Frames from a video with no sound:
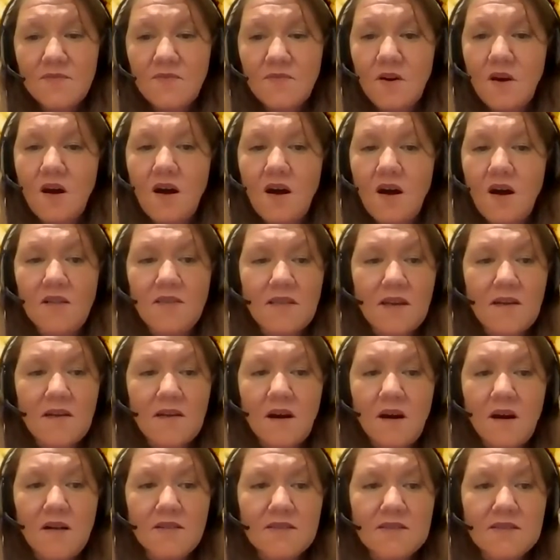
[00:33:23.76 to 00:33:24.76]

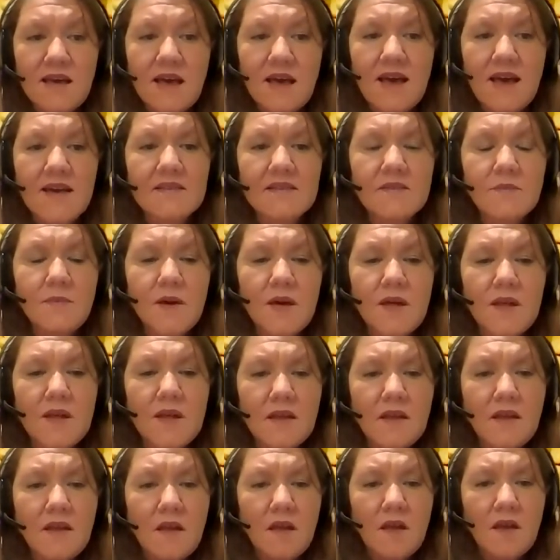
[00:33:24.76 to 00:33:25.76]

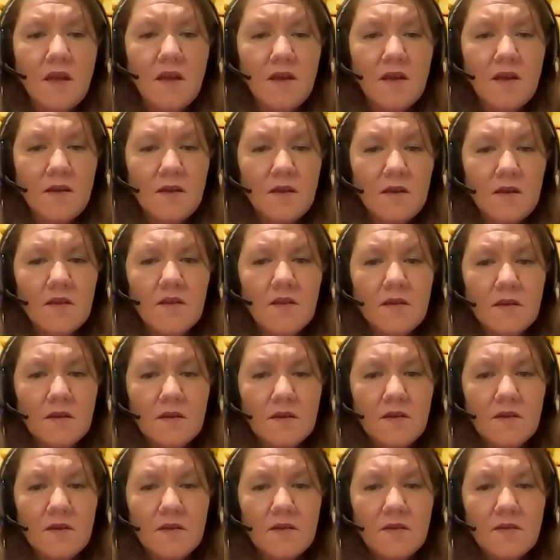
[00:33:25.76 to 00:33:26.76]

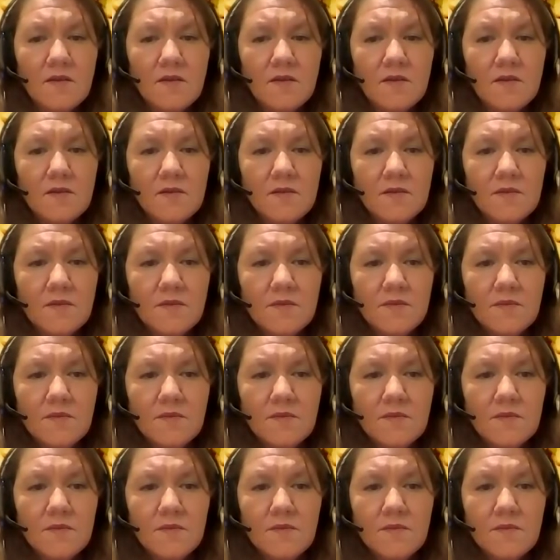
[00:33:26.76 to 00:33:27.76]

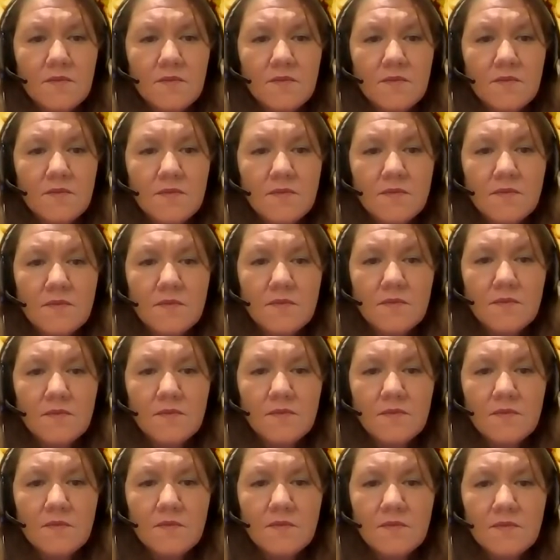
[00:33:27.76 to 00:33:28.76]

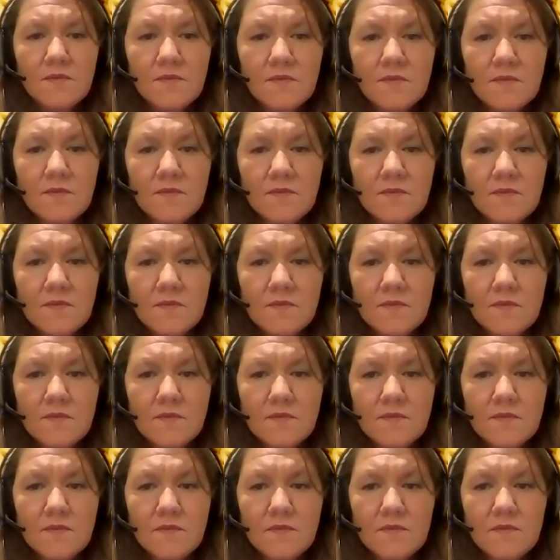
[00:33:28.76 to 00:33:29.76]

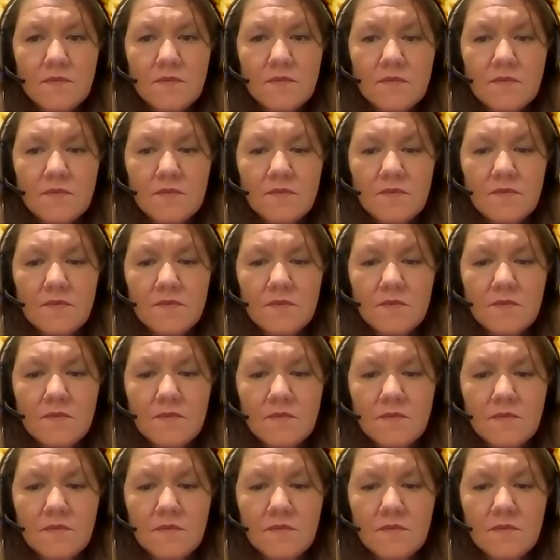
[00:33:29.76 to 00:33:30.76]

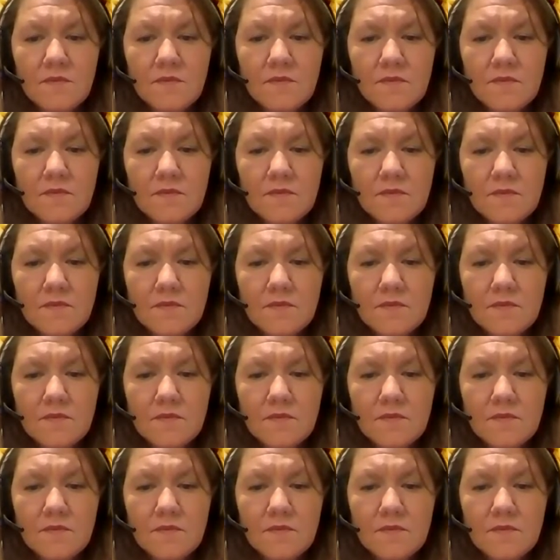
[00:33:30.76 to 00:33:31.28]
[no speech]